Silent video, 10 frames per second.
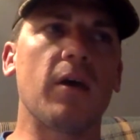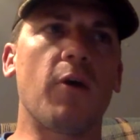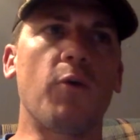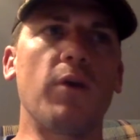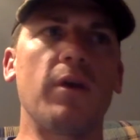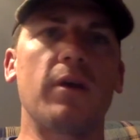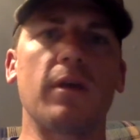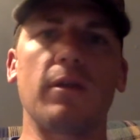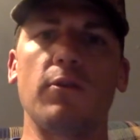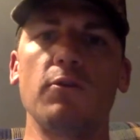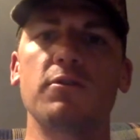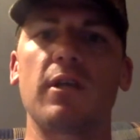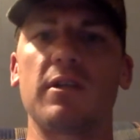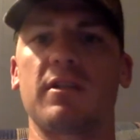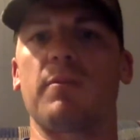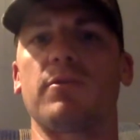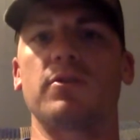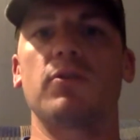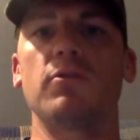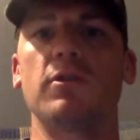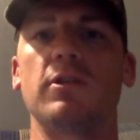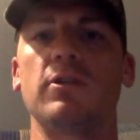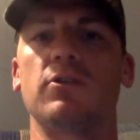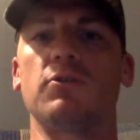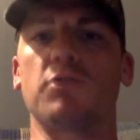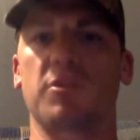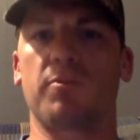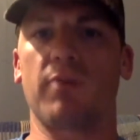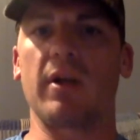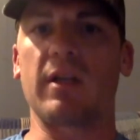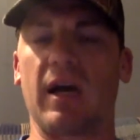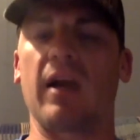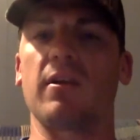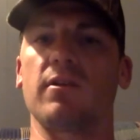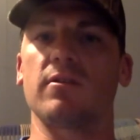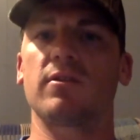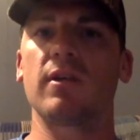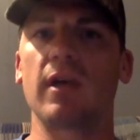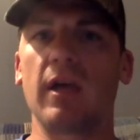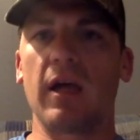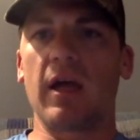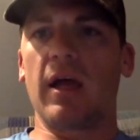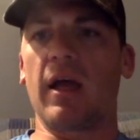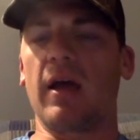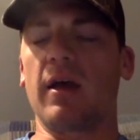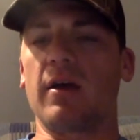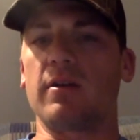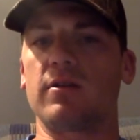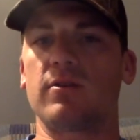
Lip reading: we can use it as an opportunity to spread kindness. And,